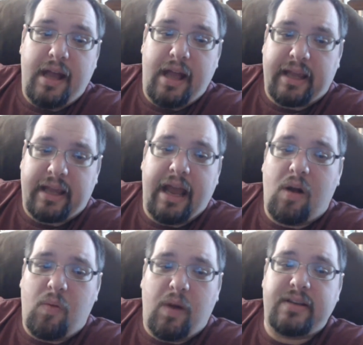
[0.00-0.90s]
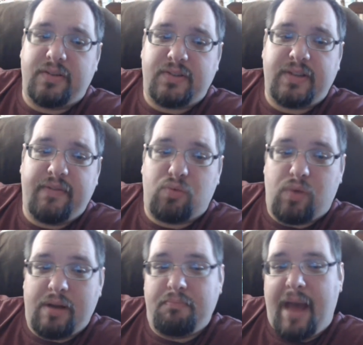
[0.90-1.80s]
and I cannot wait till 7
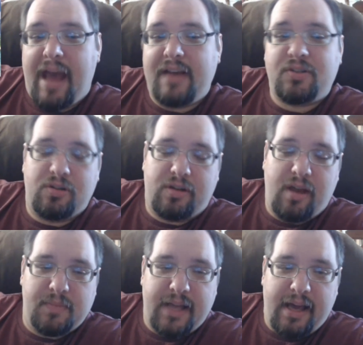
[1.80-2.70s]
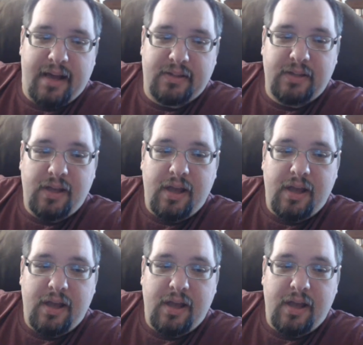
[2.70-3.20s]
Remastered comes out,